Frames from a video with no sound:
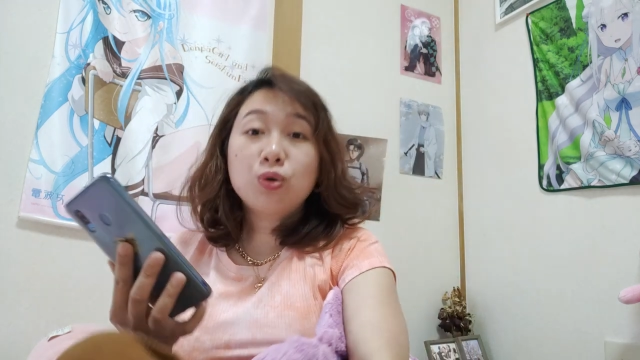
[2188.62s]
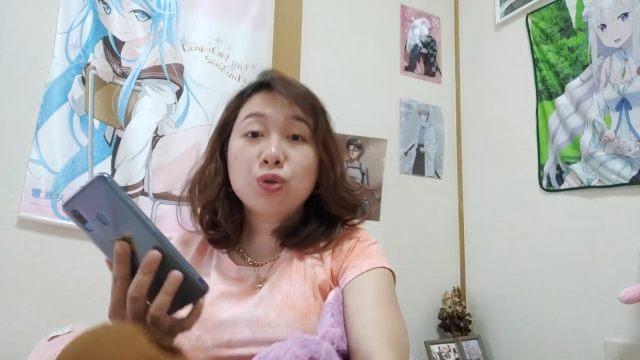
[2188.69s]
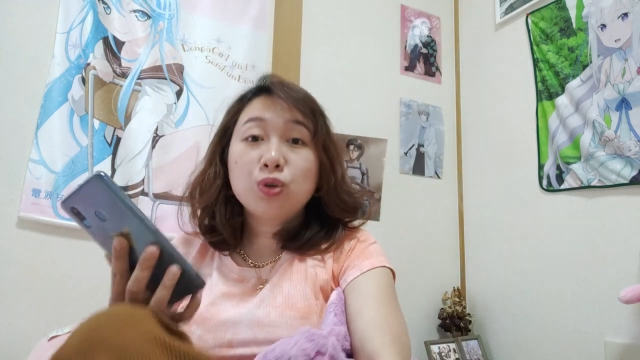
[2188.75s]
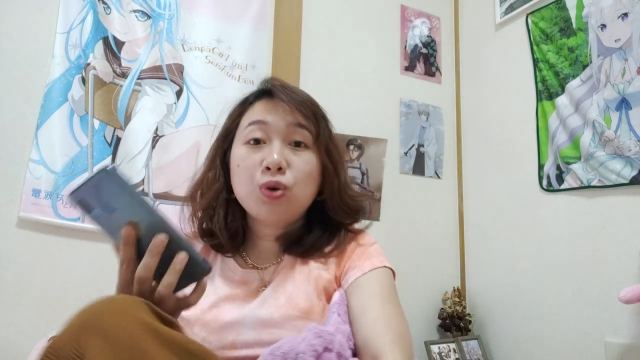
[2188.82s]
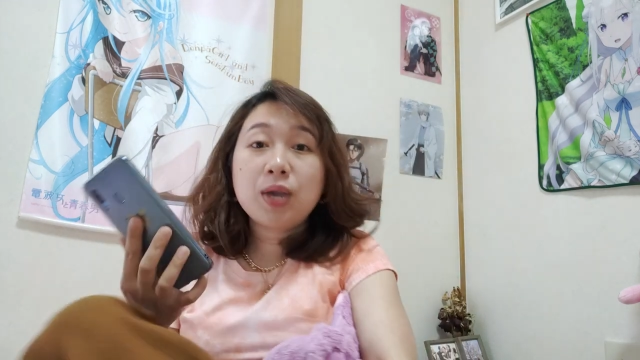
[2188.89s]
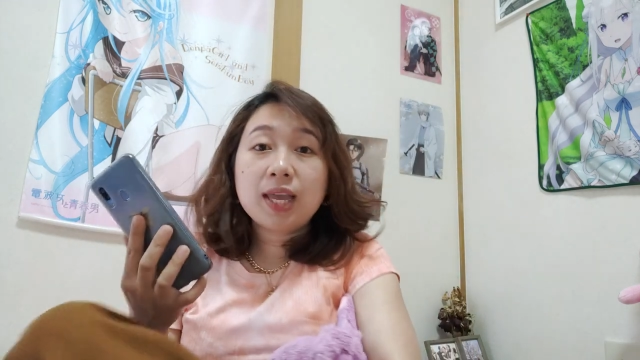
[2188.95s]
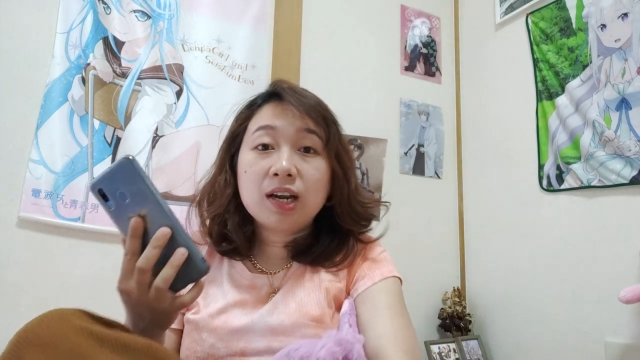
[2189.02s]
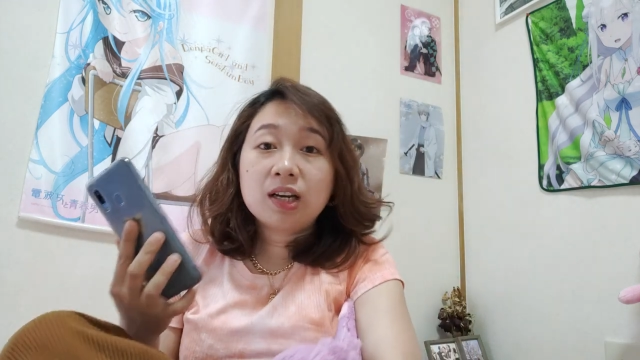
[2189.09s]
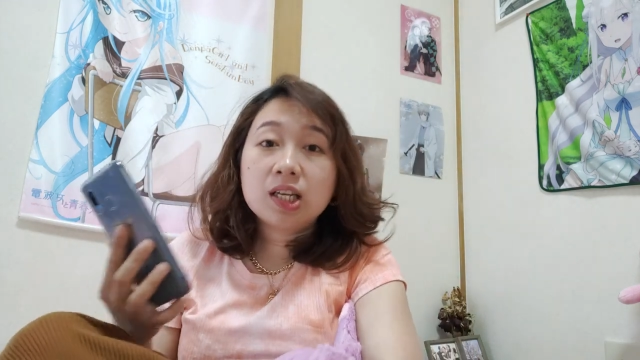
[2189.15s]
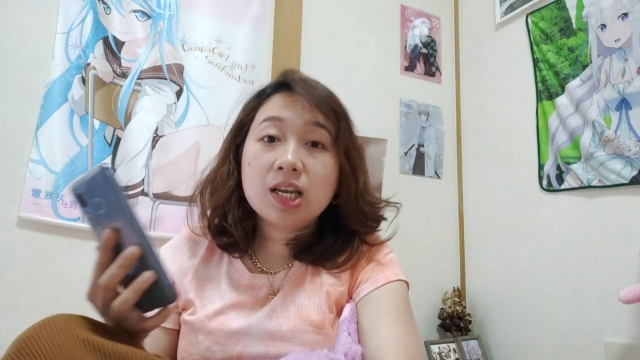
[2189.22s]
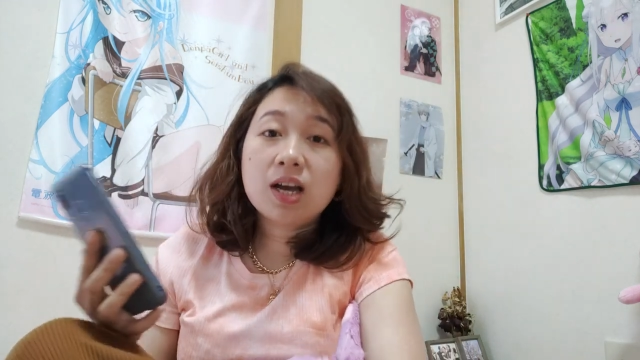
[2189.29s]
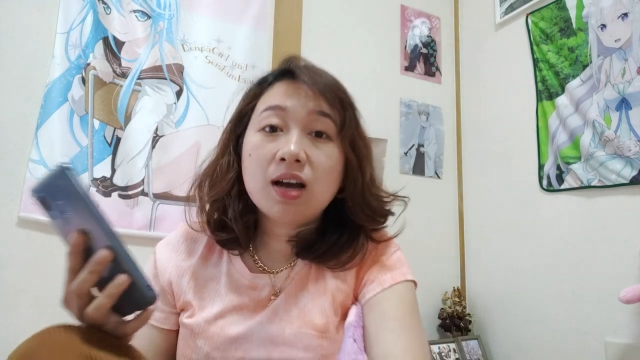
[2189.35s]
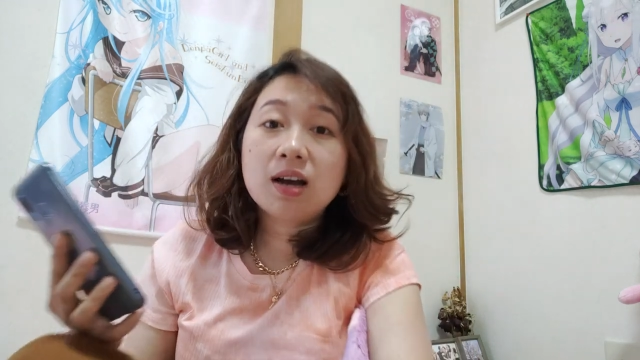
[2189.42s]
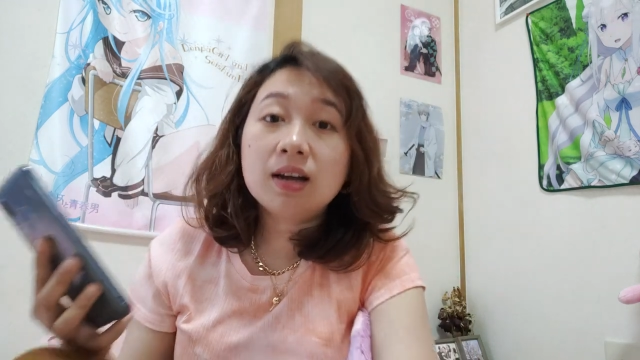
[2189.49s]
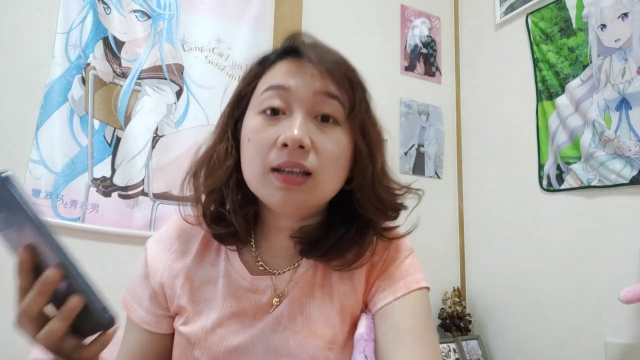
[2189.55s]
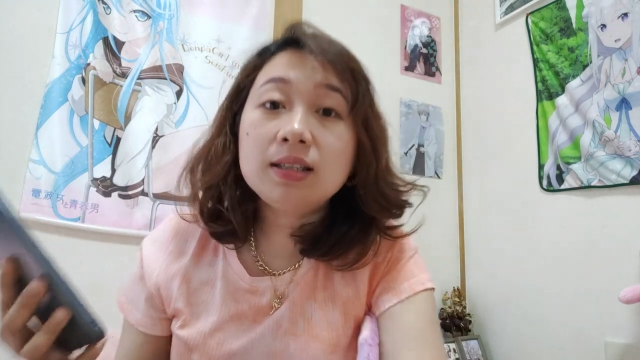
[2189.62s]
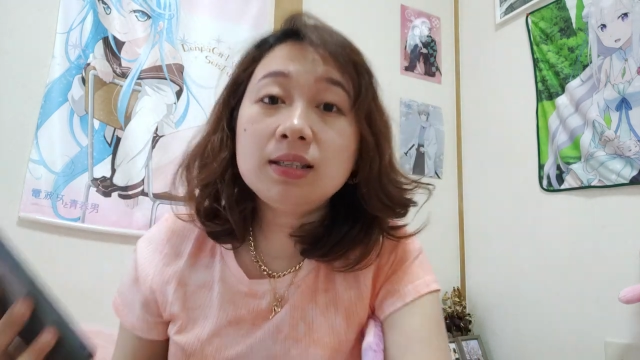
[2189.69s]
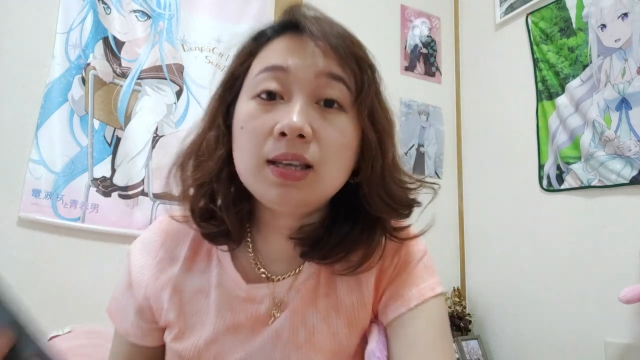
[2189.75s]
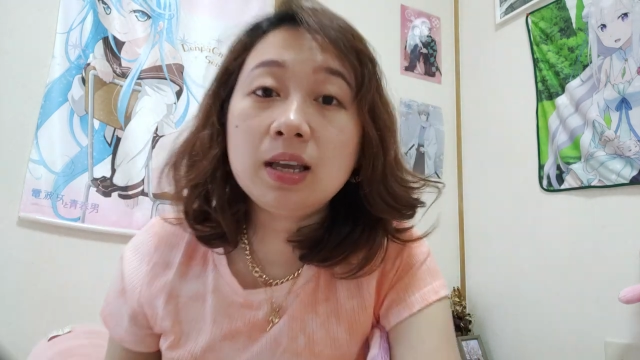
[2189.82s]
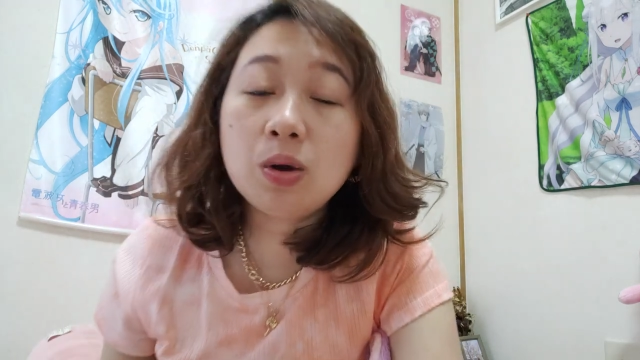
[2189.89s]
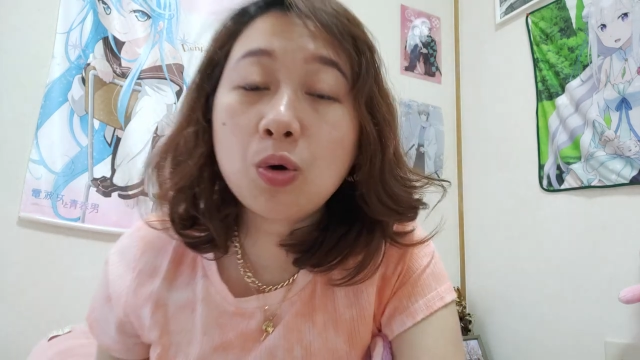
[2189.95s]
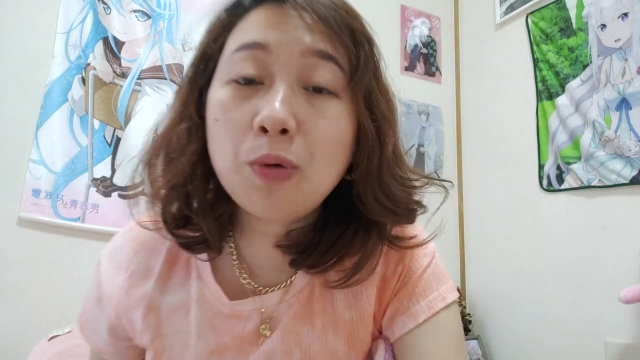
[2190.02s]
Tokyo area.
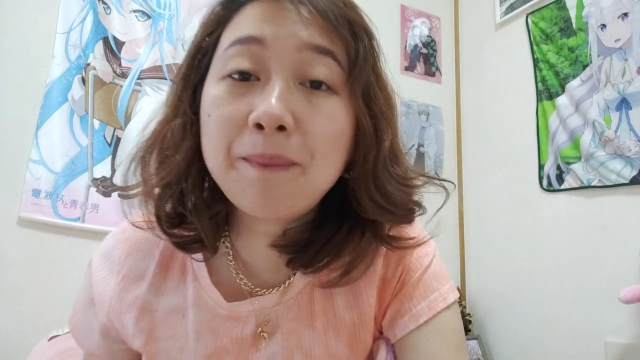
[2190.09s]
Kasi